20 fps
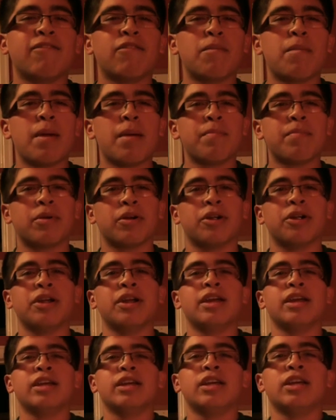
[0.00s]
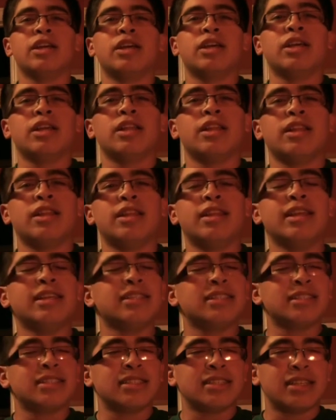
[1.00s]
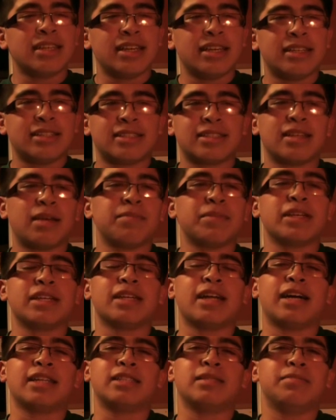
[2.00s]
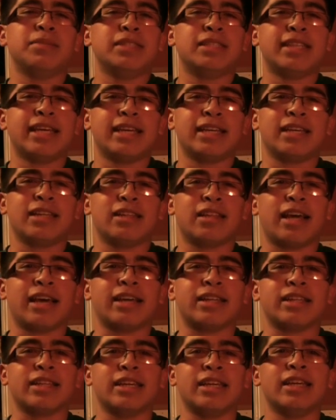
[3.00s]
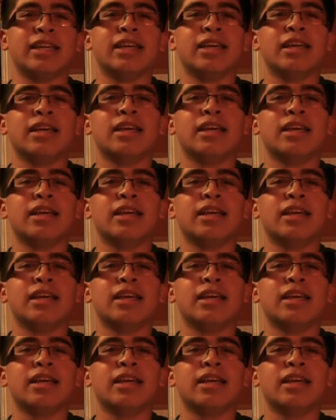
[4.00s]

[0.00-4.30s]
And remember, this is something not to be taken lightly.